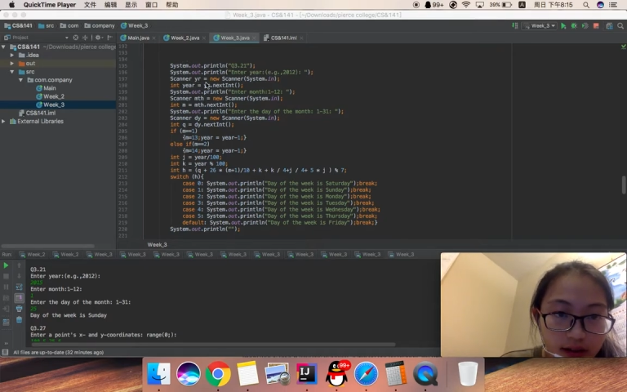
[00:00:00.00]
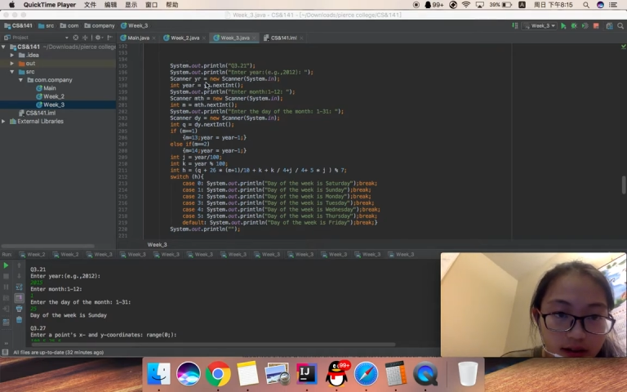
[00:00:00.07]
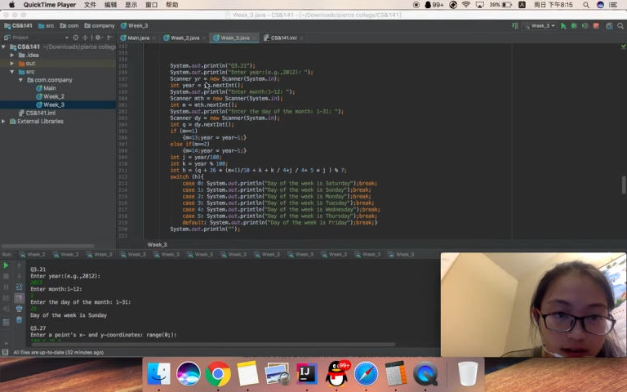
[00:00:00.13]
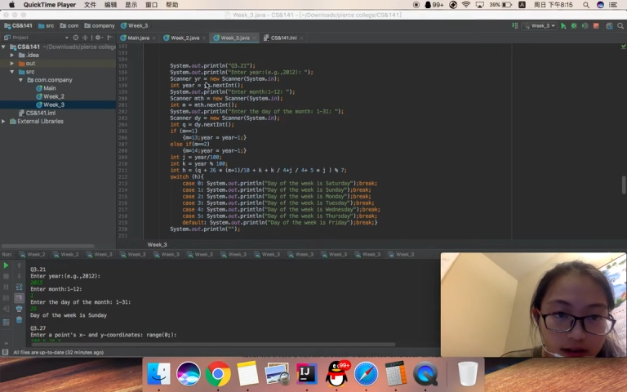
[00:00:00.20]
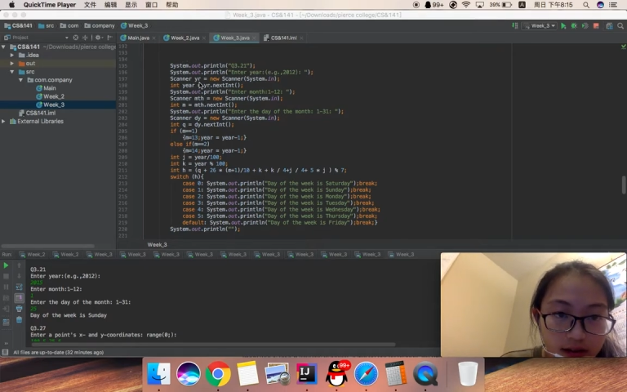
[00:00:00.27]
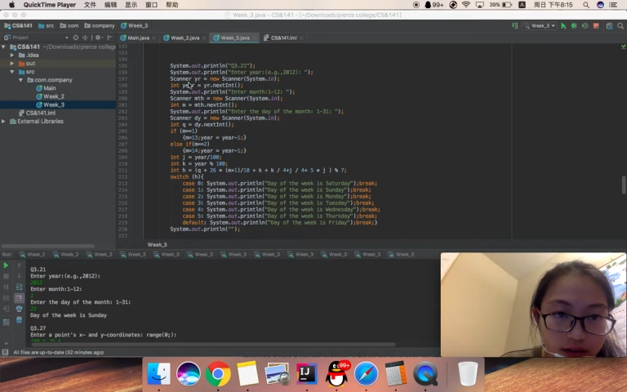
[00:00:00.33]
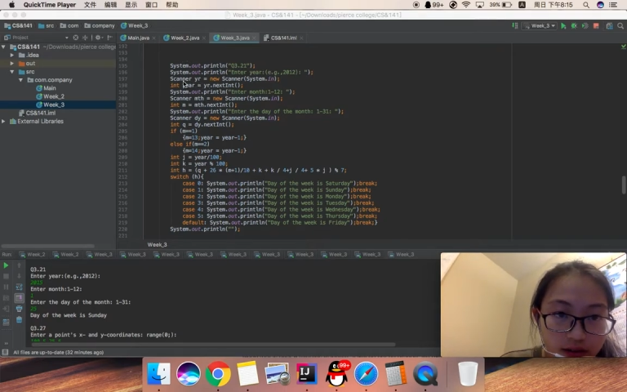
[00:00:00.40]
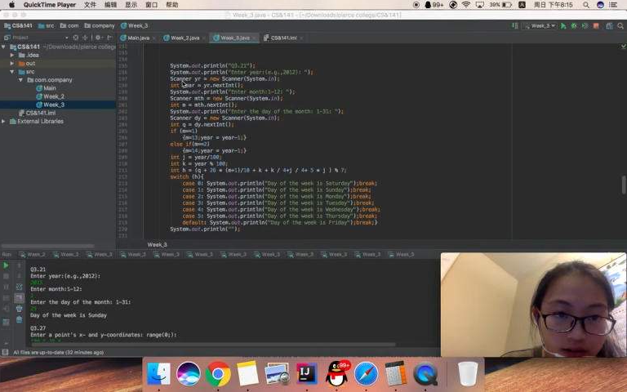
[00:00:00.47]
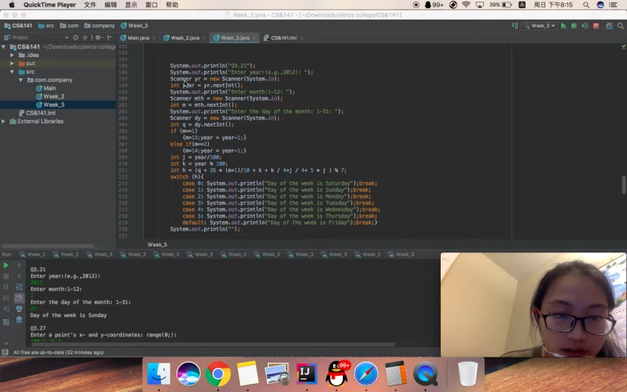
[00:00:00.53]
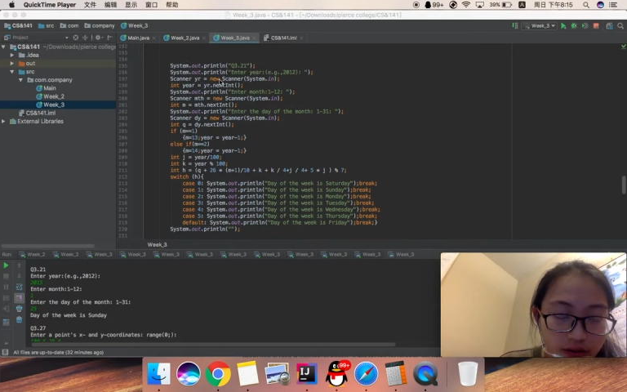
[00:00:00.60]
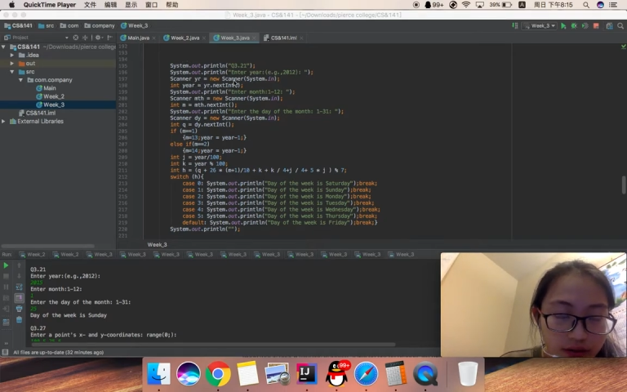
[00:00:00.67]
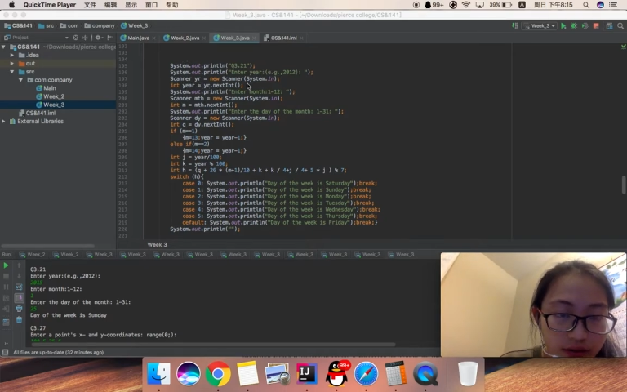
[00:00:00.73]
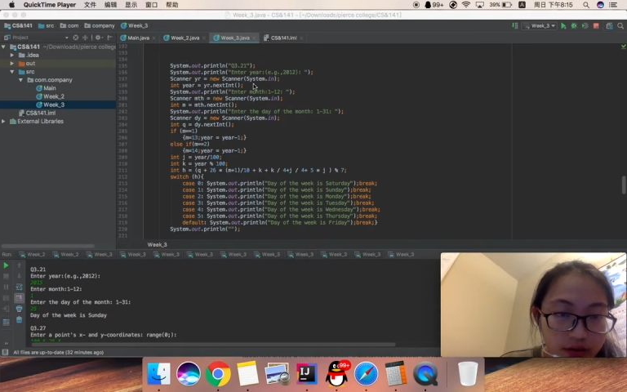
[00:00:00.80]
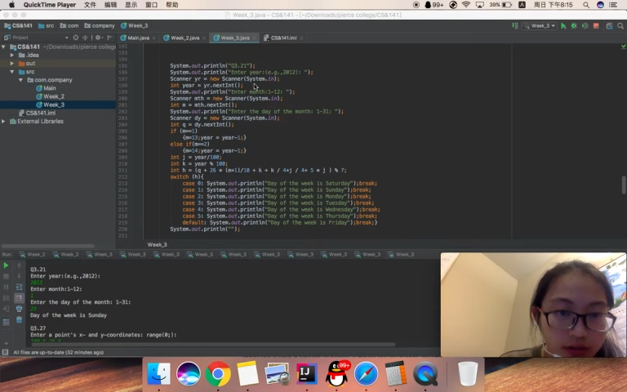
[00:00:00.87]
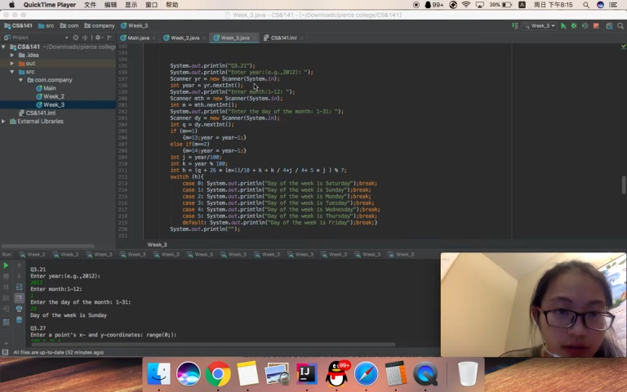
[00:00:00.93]
to
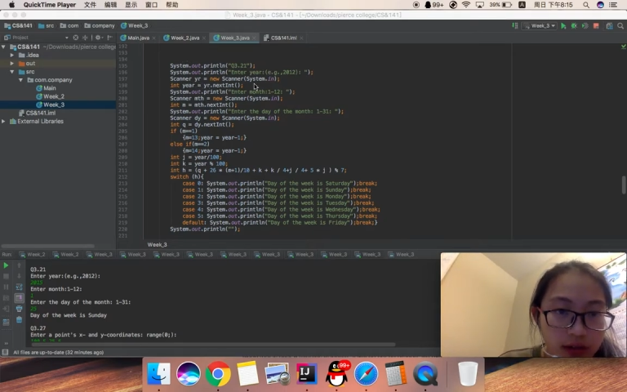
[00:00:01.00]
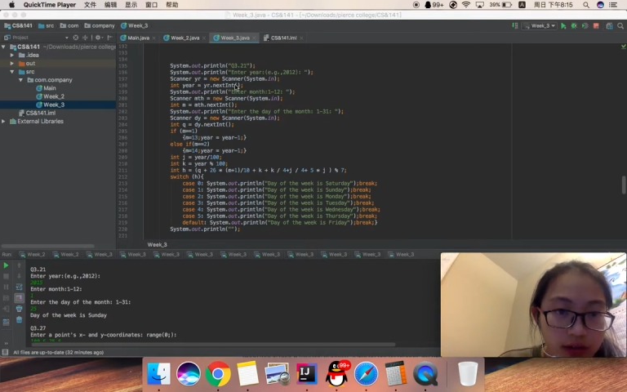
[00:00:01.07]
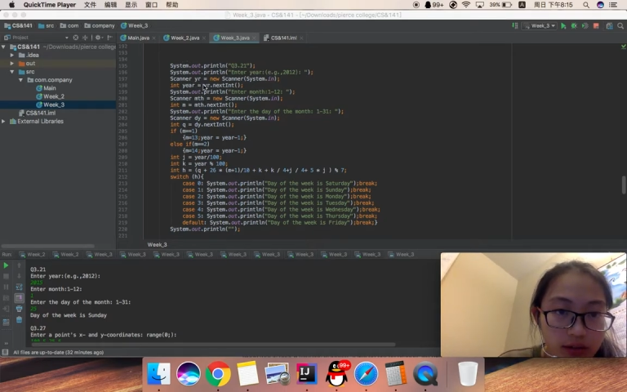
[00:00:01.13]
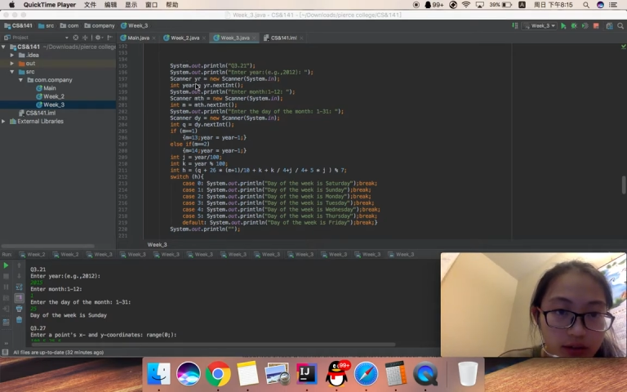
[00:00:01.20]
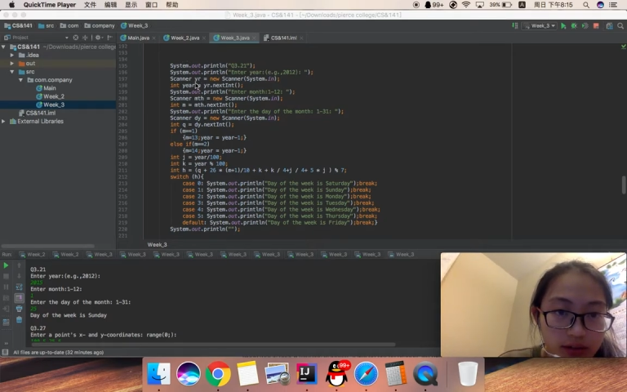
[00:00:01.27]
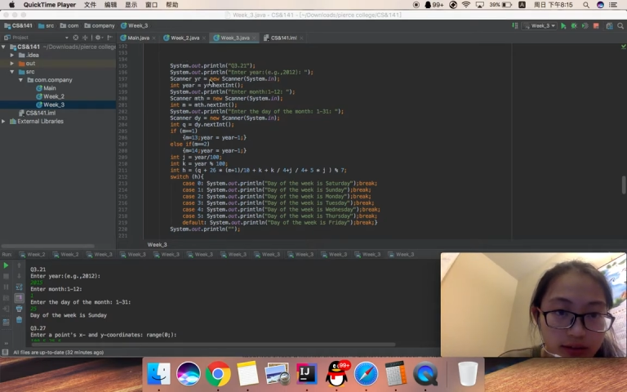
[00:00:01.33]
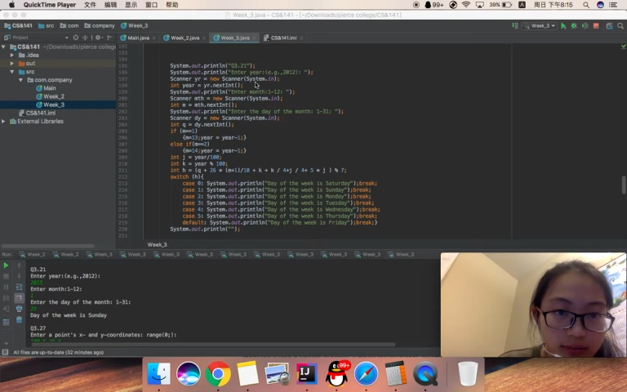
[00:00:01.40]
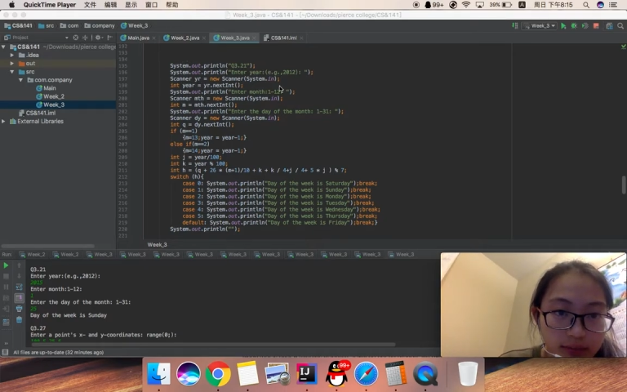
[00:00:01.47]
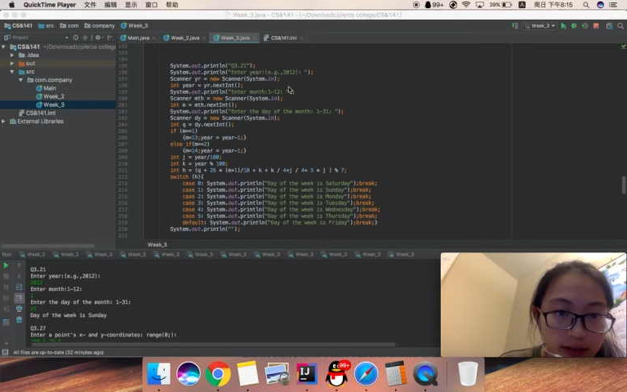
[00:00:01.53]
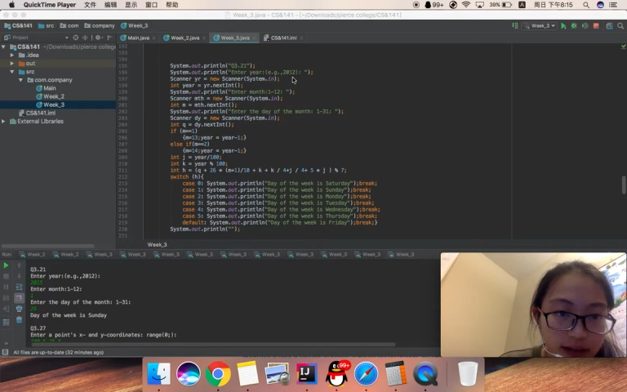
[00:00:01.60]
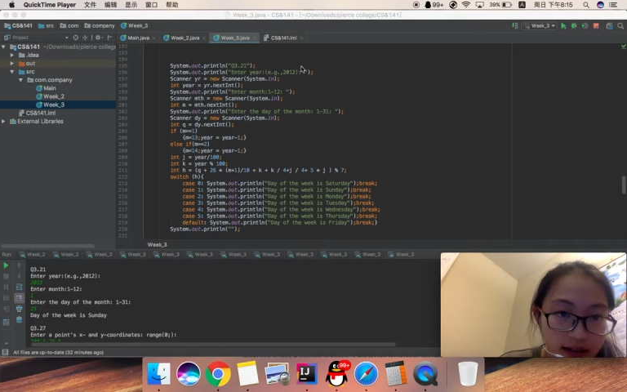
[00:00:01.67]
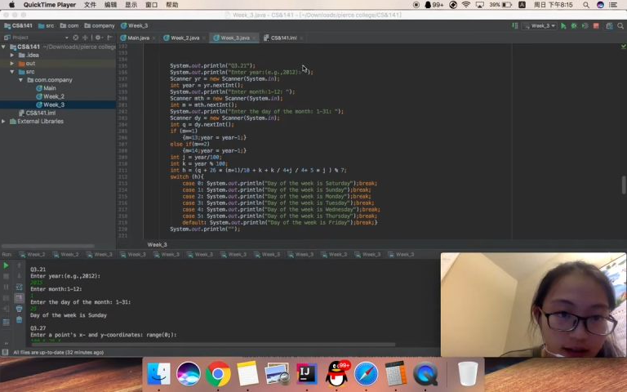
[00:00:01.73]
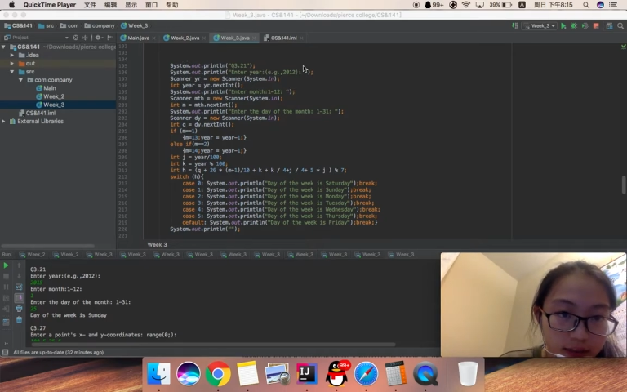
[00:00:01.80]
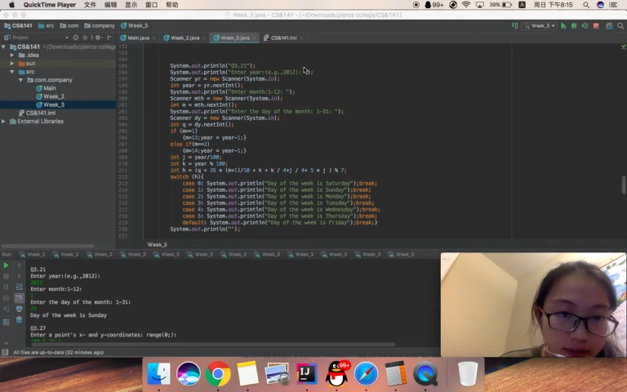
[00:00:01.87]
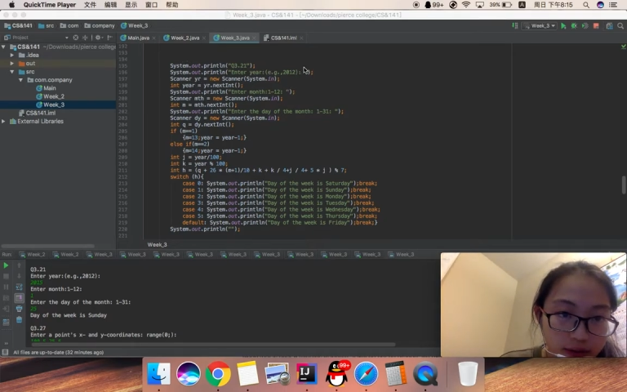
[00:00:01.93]
read my
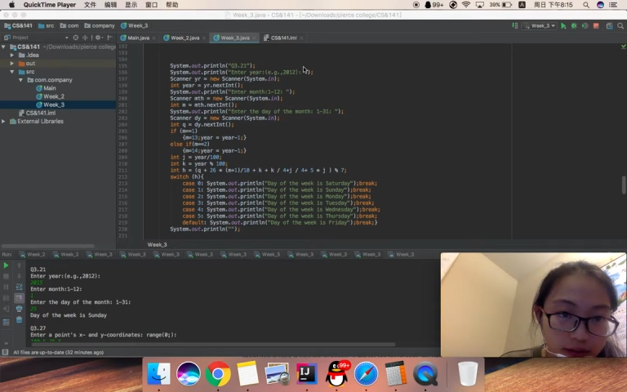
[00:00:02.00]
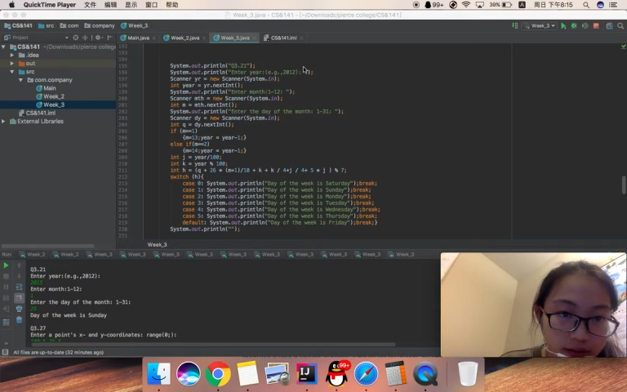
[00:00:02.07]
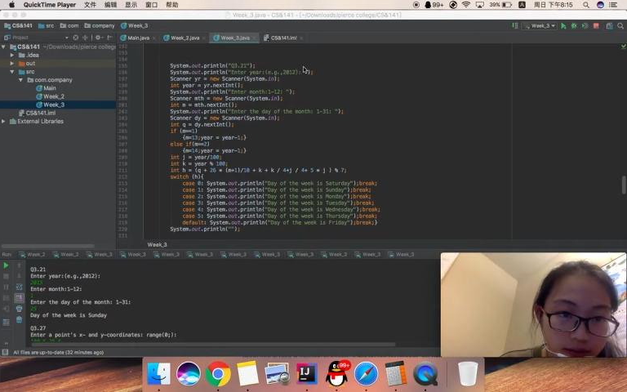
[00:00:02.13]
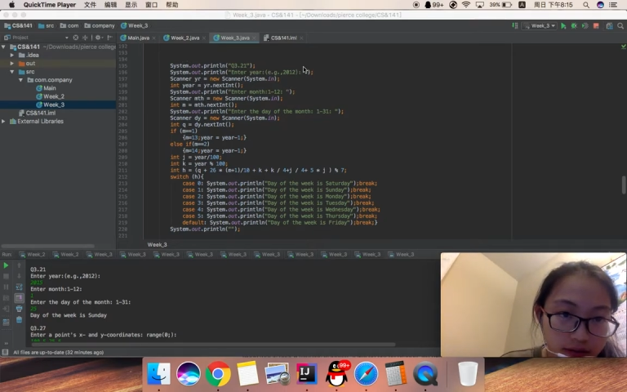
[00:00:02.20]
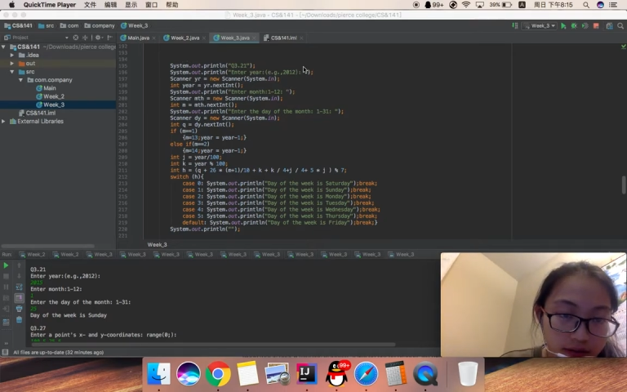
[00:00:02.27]
input,